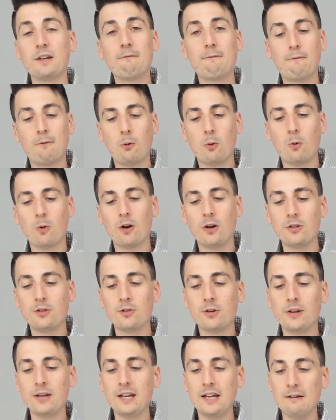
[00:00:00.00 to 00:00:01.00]

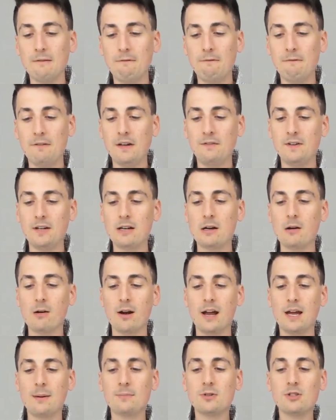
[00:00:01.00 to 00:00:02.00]
450
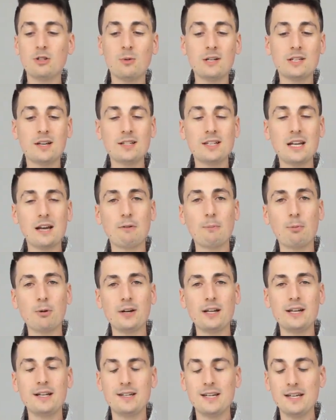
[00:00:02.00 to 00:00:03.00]
grams. So it does have a
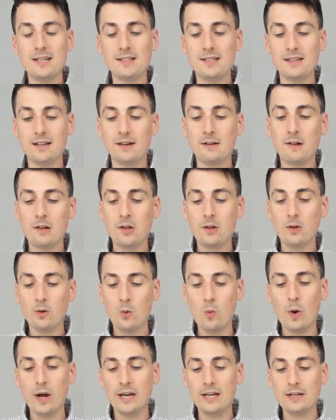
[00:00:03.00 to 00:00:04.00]
pretty decent
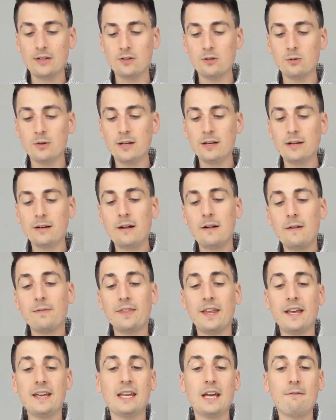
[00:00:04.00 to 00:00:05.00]
weight to it.
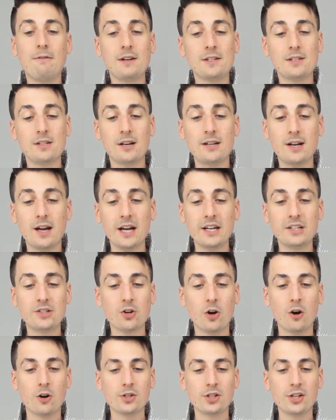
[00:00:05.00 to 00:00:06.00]
They give us a nice
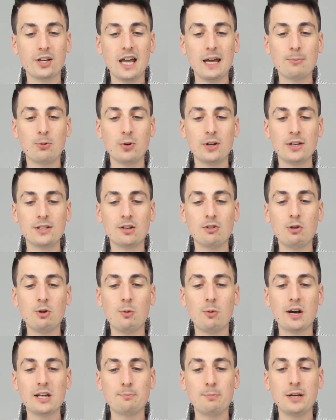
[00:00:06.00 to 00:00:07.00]
charging cable. It's a
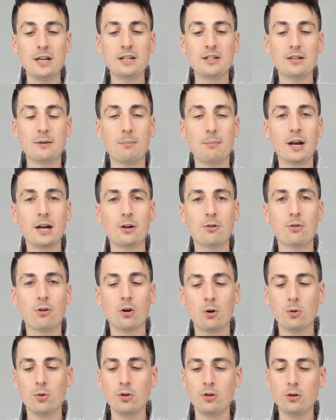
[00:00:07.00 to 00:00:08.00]
USB to
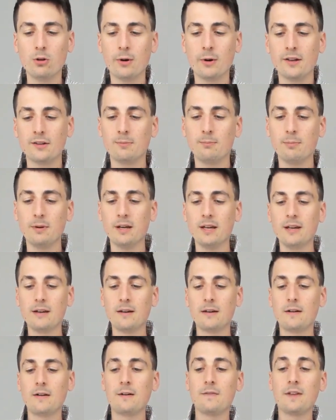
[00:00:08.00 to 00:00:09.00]
micro USB
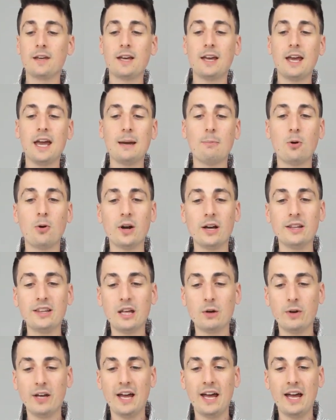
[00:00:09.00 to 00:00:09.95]
cable. And then we